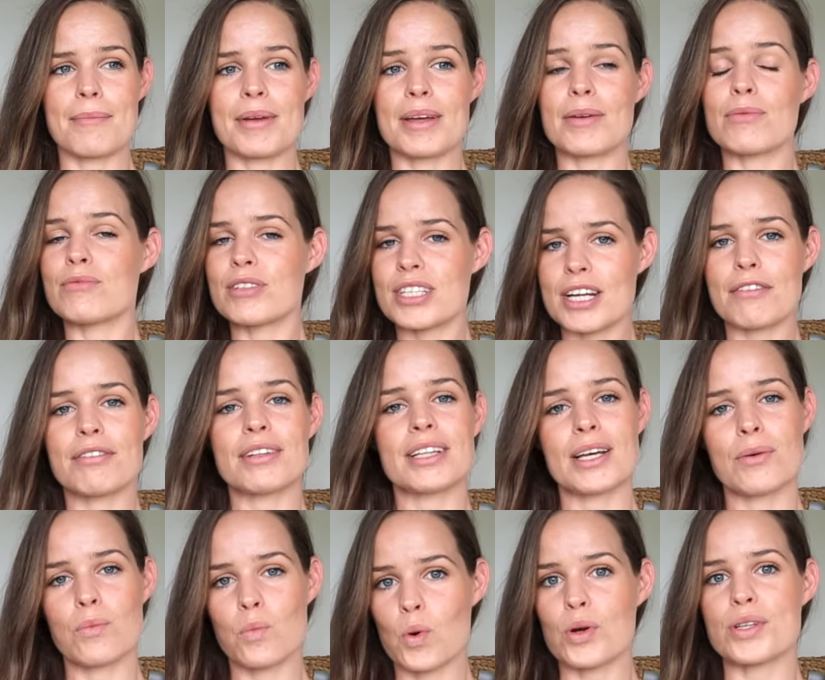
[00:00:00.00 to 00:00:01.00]
it
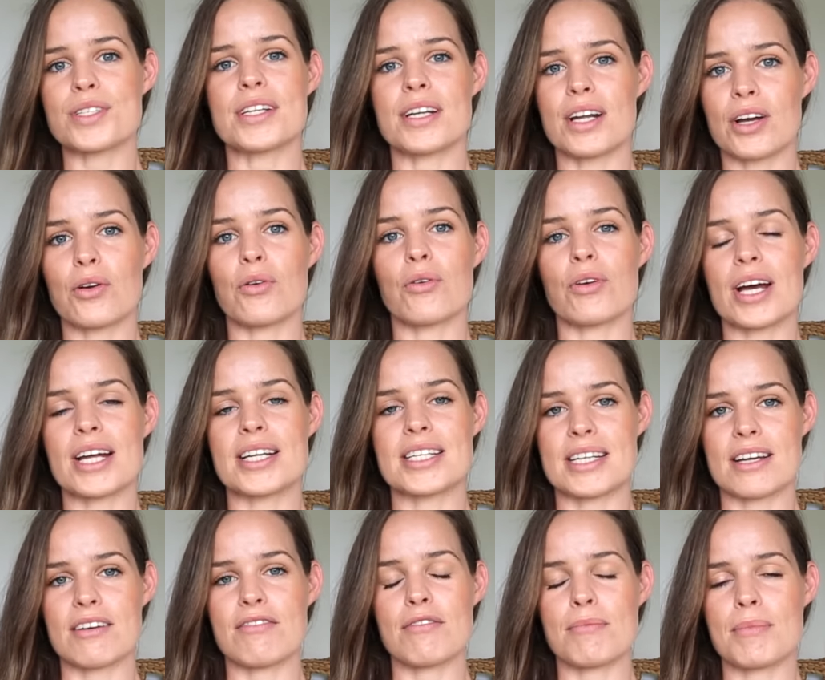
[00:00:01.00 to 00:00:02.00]
definitely wasn't a good
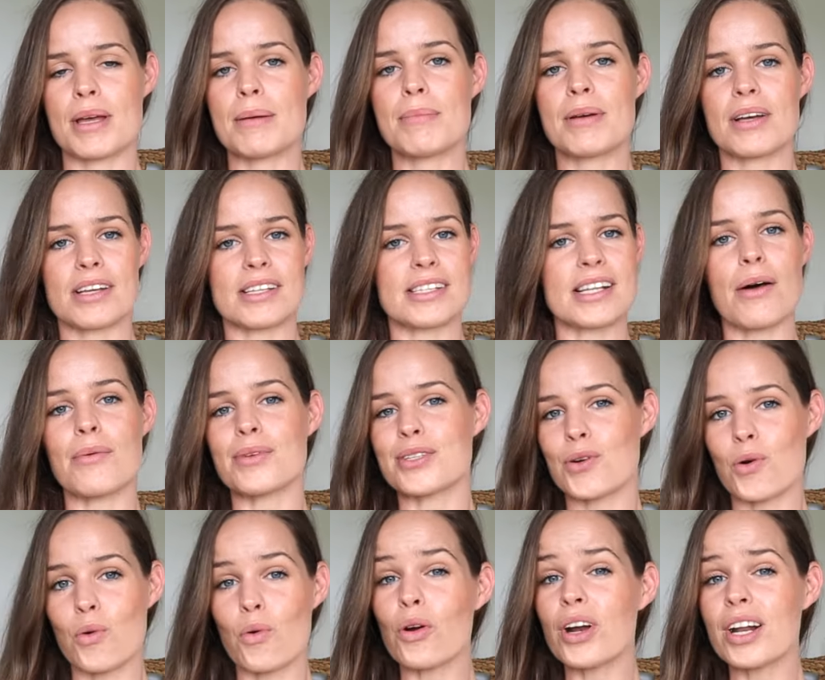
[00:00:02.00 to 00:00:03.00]
idea for me because I was
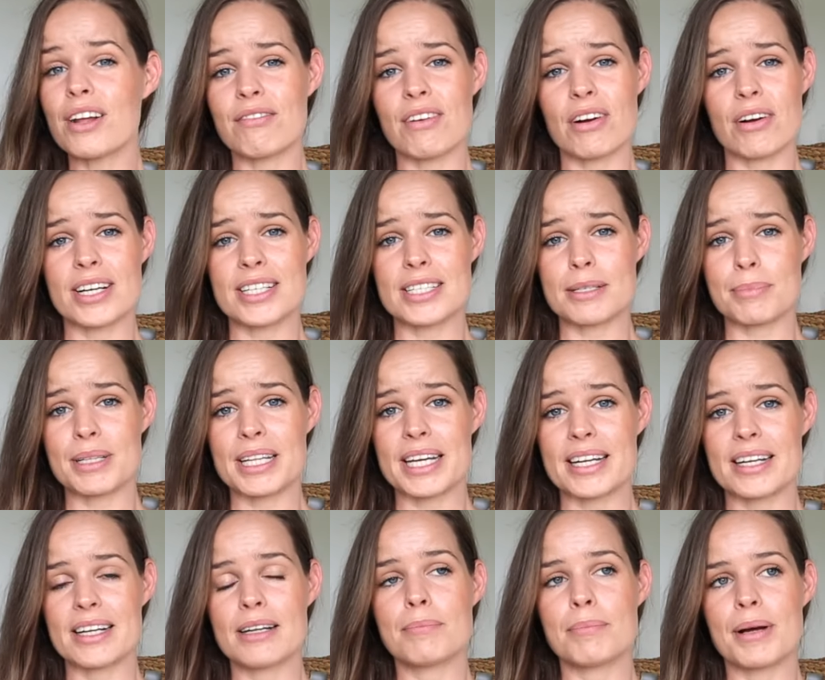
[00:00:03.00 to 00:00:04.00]
already very
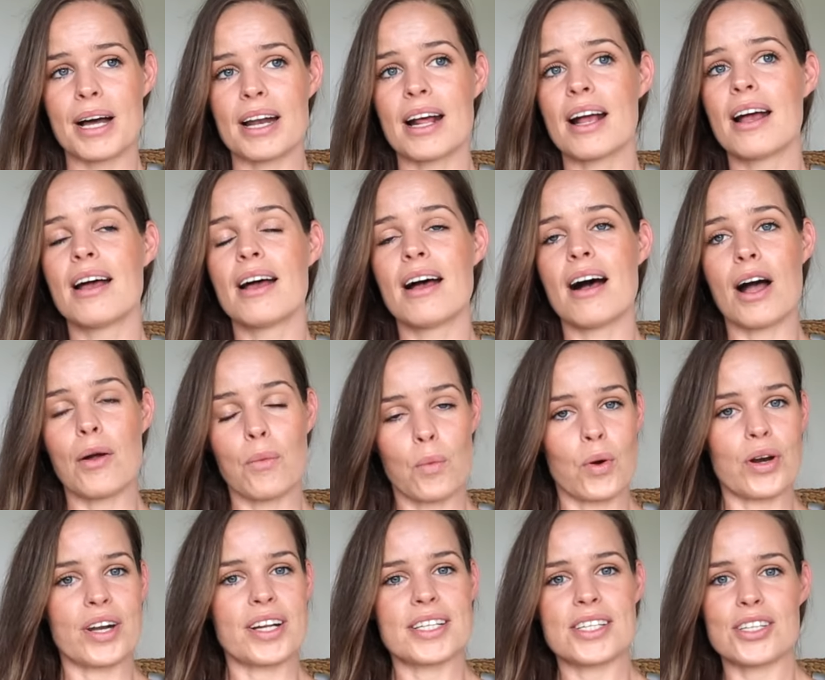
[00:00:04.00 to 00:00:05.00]
depleted, but I
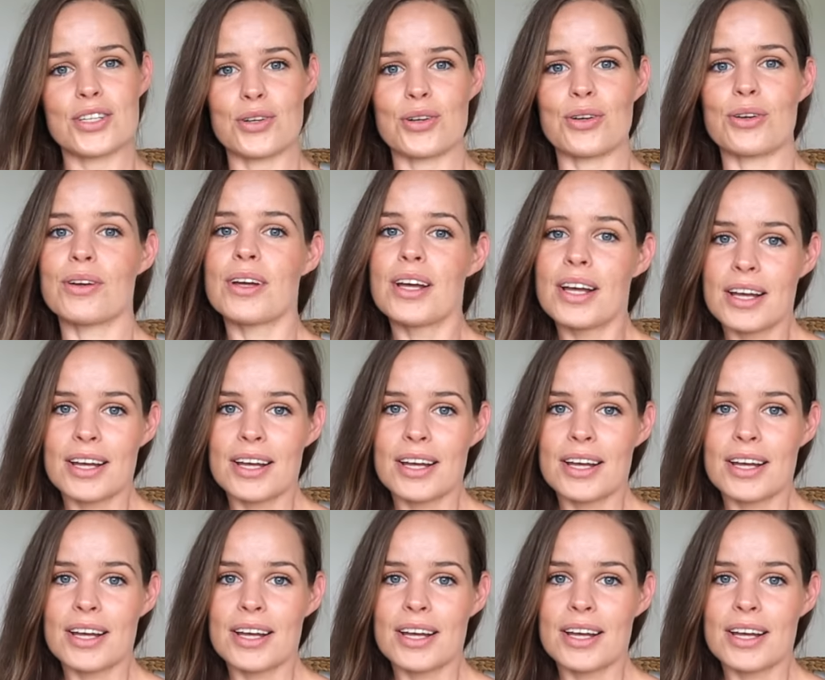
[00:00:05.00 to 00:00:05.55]
wanted to,